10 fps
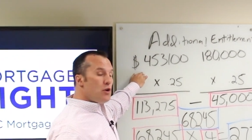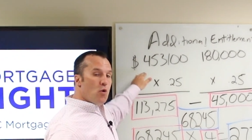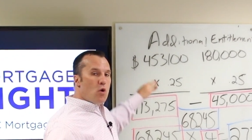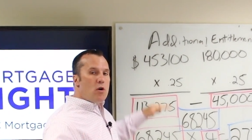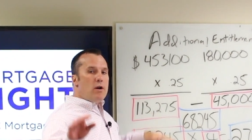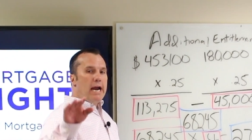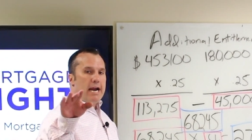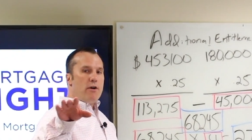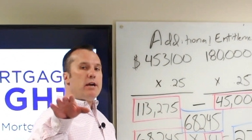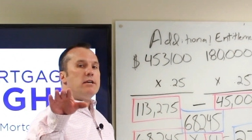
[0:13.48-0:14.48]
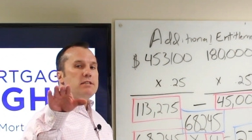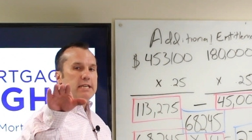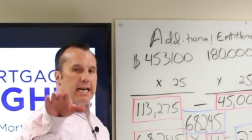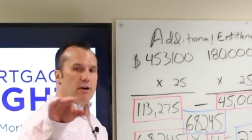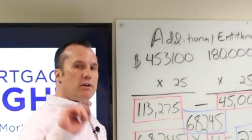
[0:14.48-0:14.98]
your area's
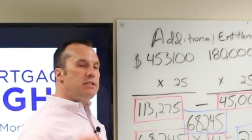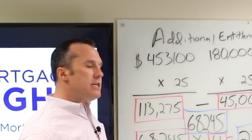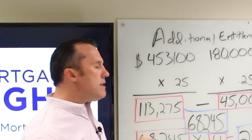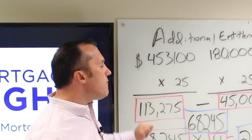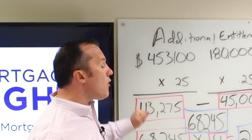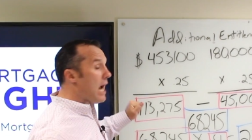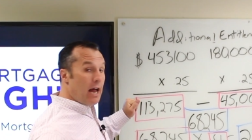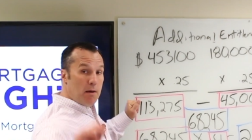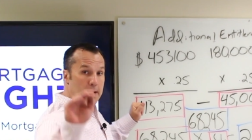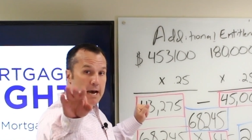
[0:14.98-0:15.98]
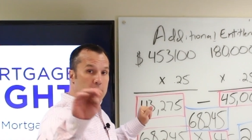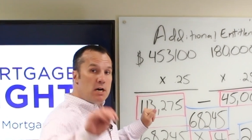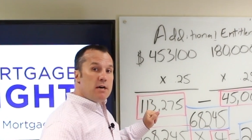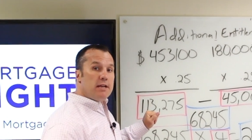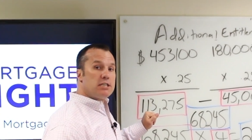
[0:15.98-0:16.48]
guarantee for Alabama,
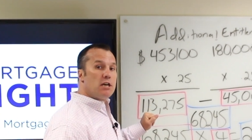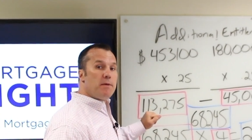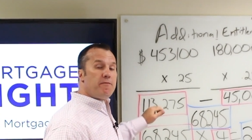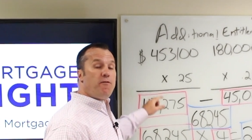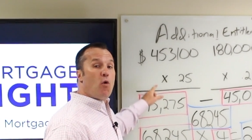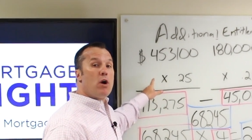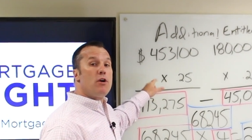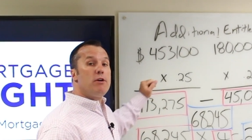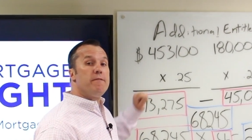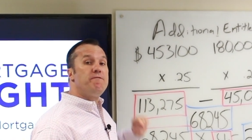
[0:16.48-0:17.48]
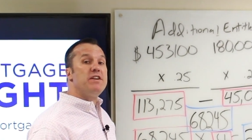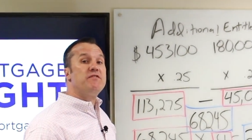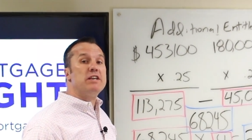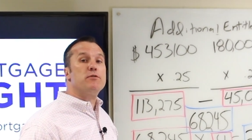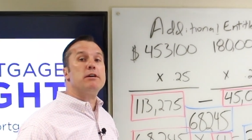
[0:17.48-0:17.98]
that's going to be
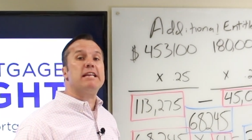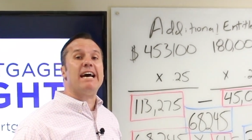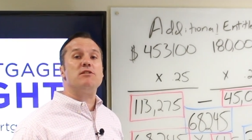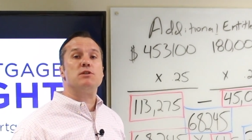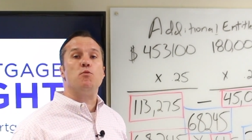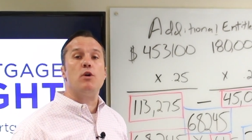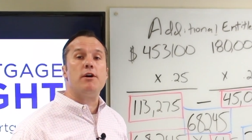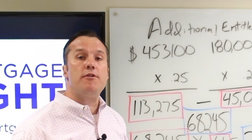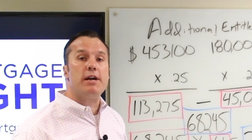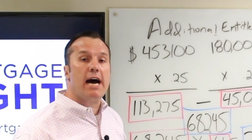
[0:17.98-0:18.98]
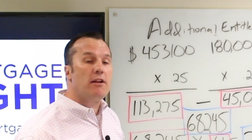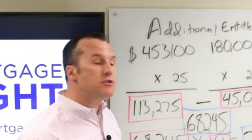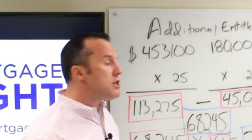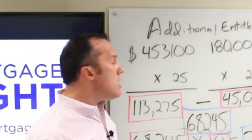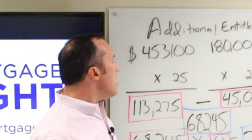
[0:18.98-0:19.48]
$453,100.